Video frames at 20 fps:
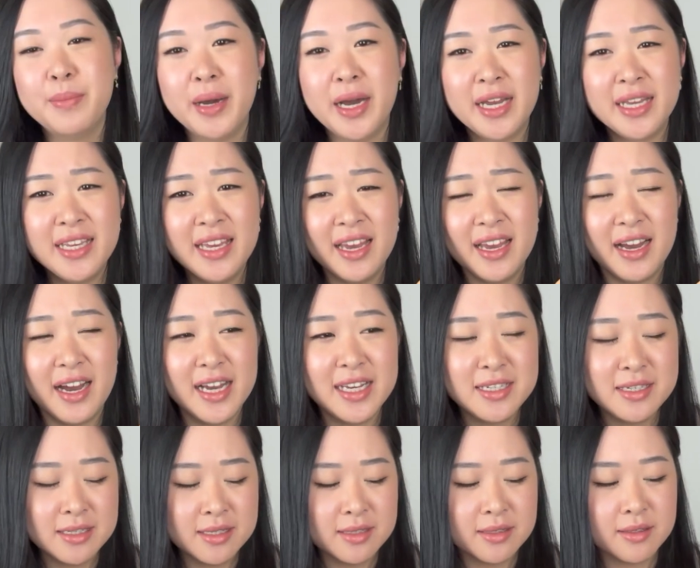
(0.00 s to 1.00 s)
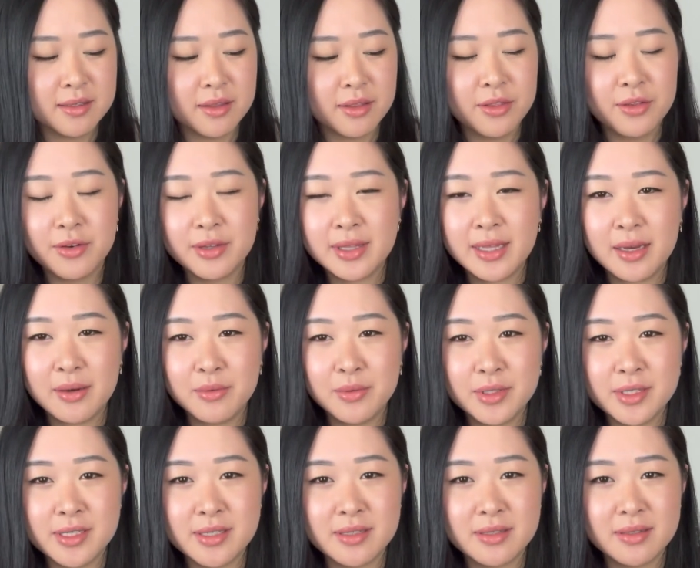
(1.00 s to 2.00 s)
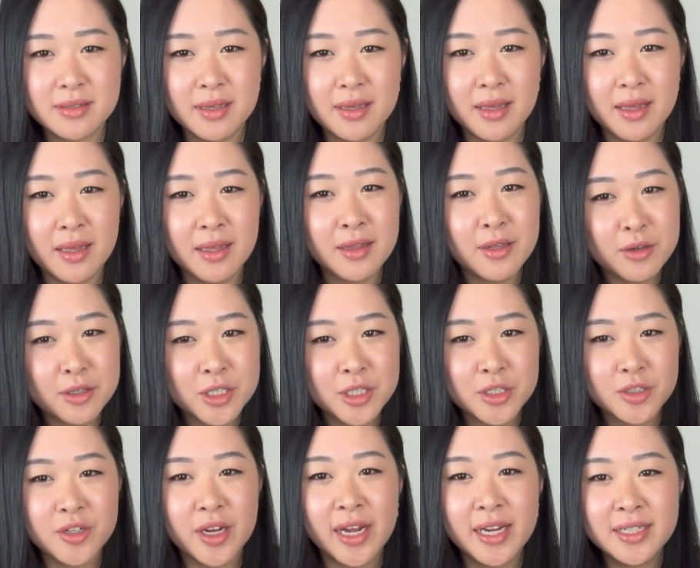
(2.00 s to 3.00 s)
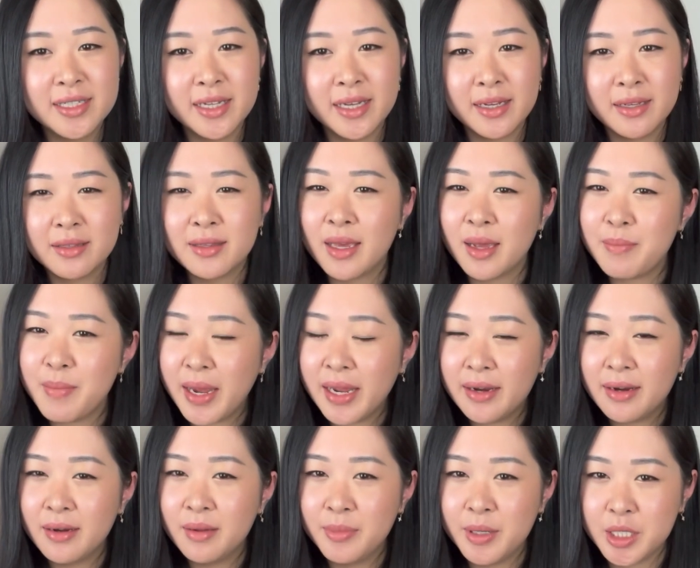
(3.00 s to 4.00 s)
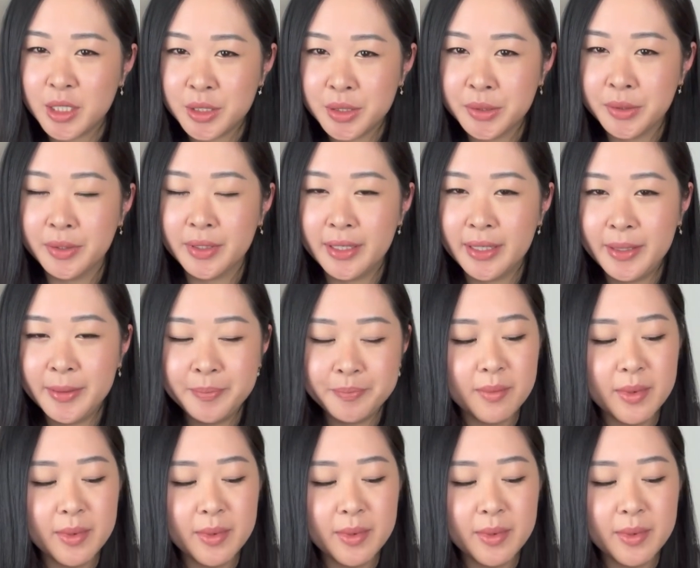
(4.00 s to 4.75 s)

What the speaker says: But yeah, I just thought that was a little strange, like they made it a bit shorter.